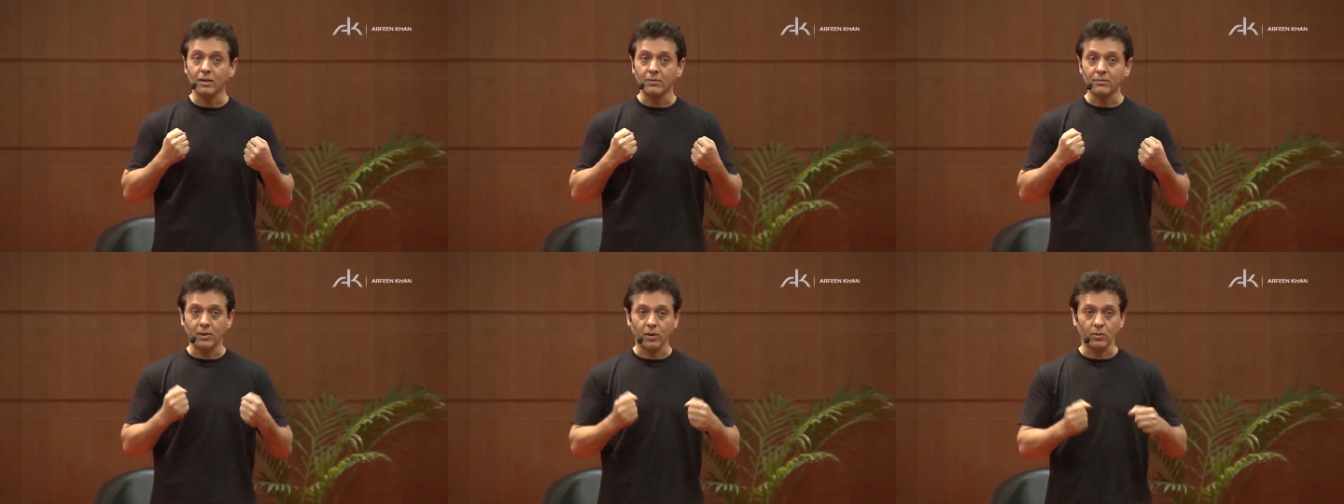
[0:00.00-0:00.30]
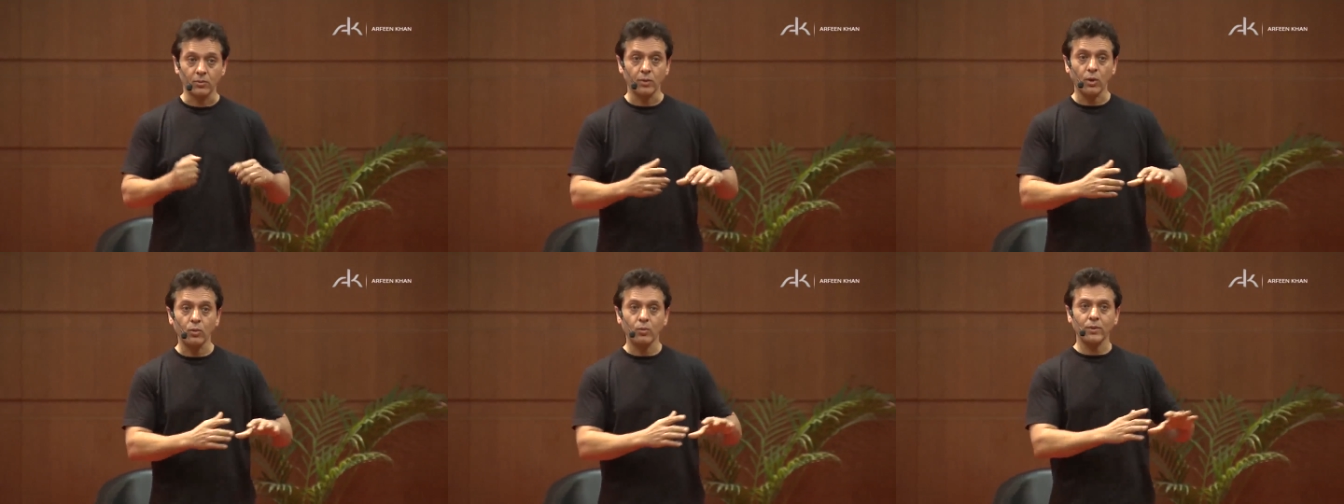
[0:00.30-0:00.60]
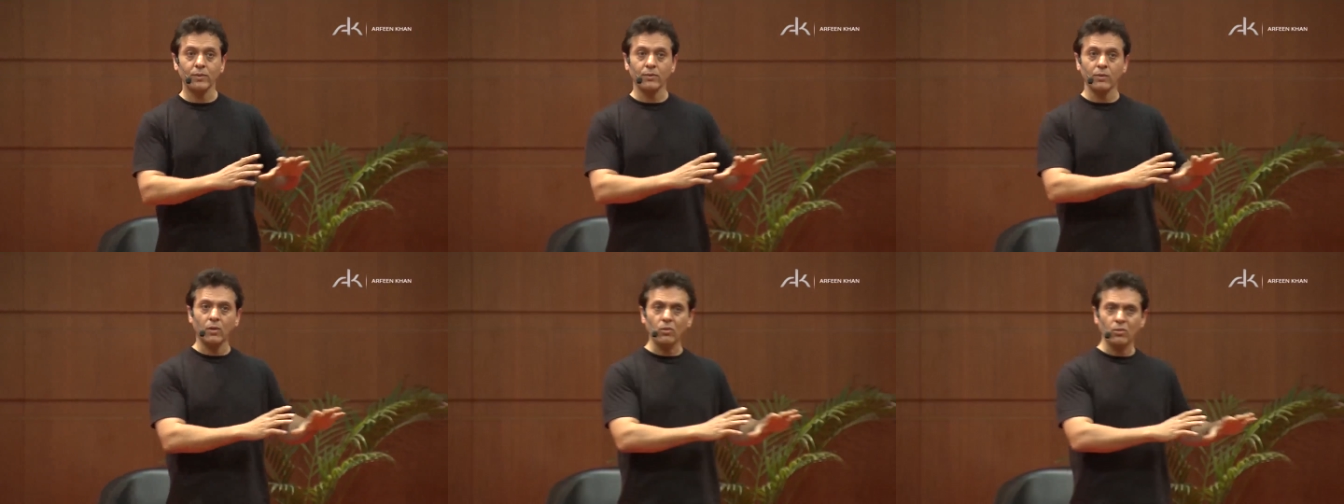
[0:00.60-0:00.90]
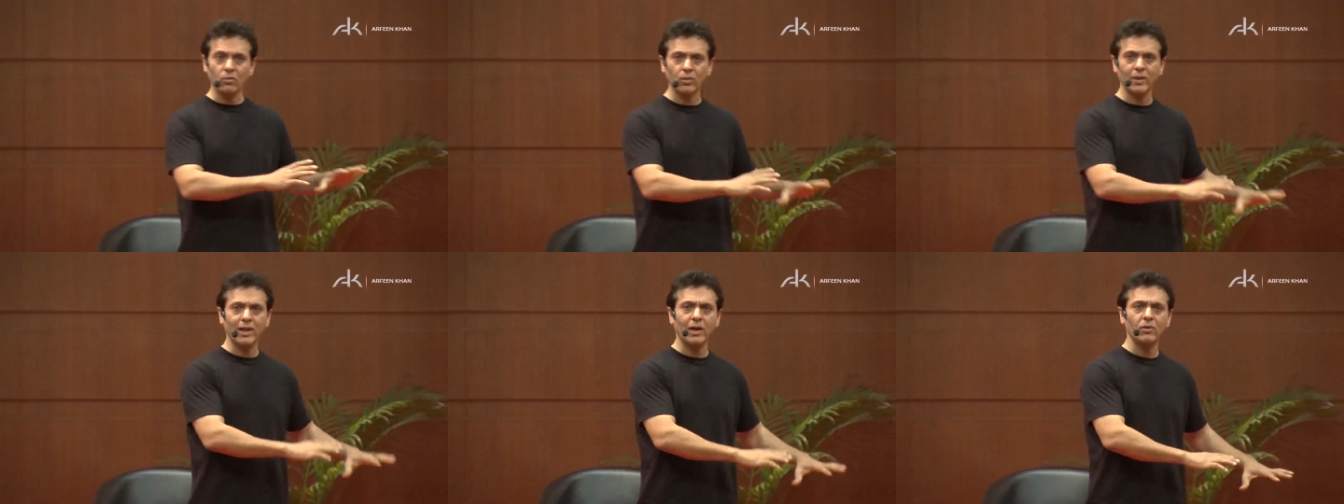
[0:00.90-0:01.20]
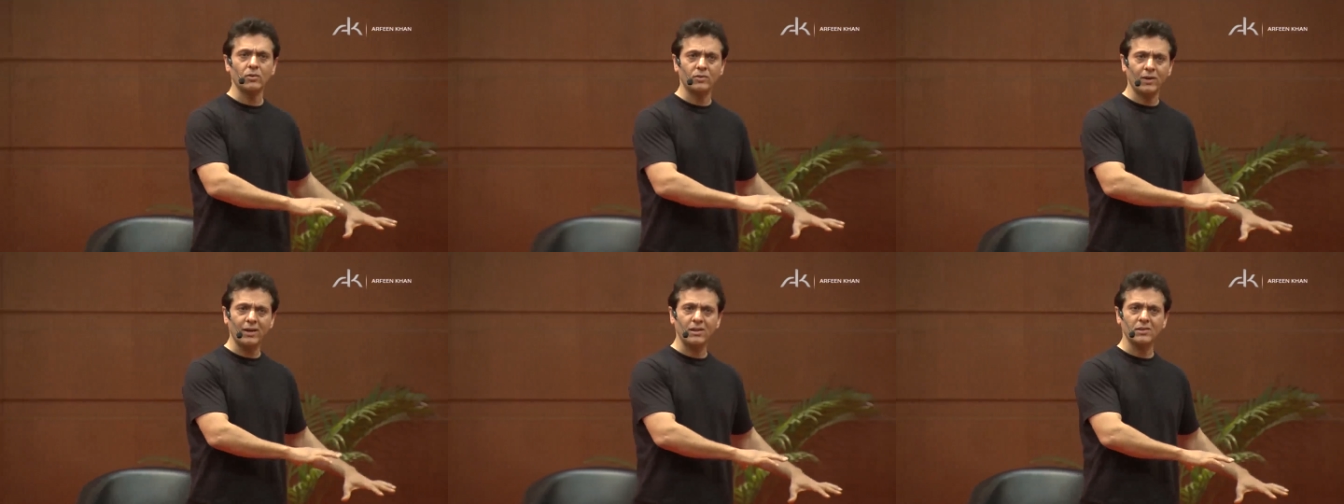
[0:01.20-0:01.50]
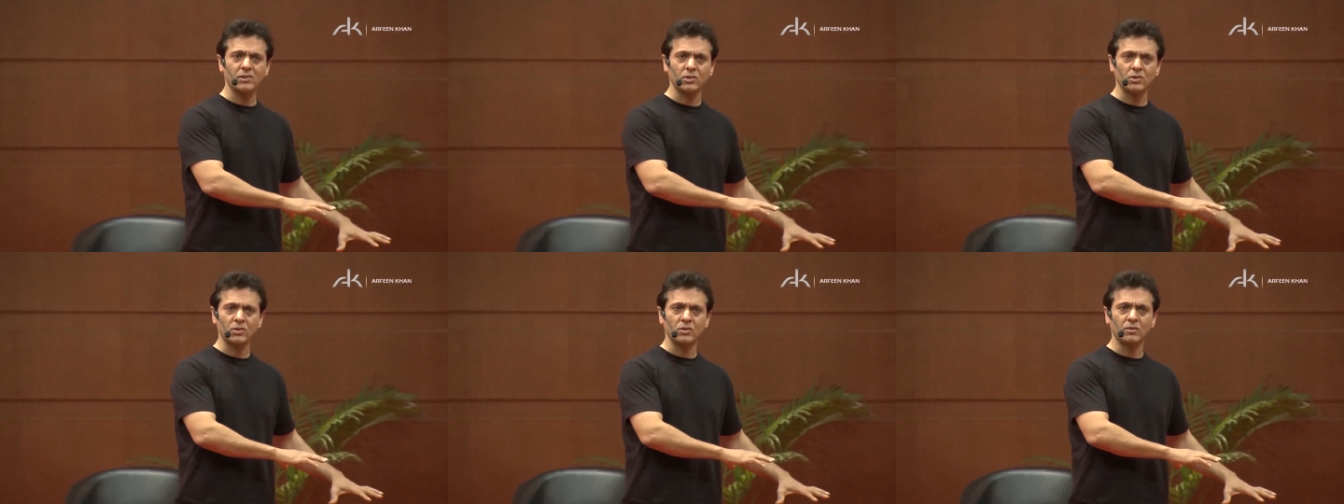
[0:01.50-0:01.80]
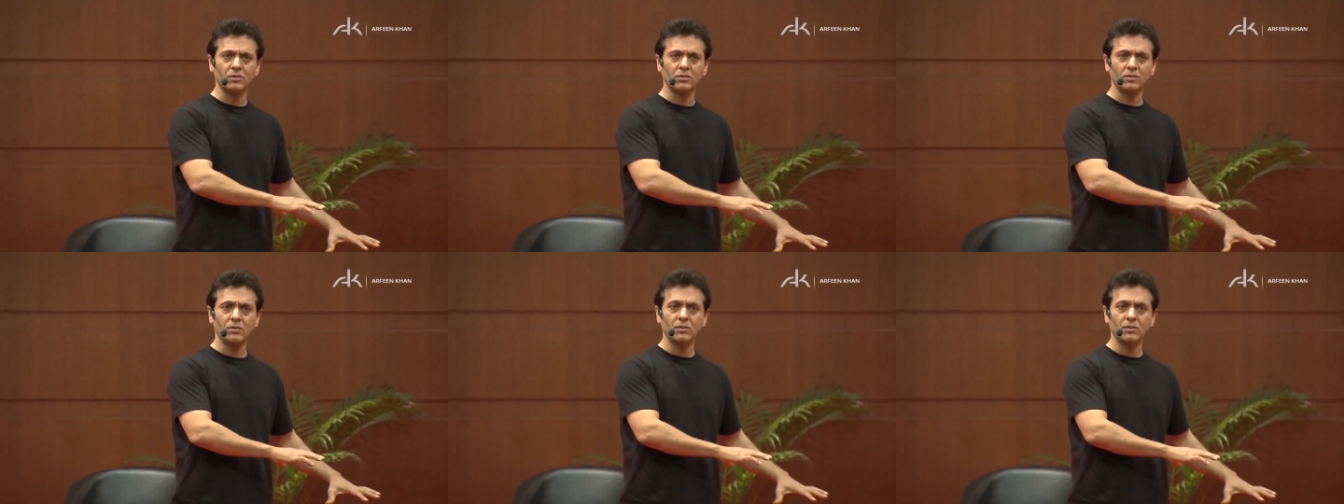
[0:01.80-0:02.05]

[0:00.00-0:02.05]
But not without gratitude.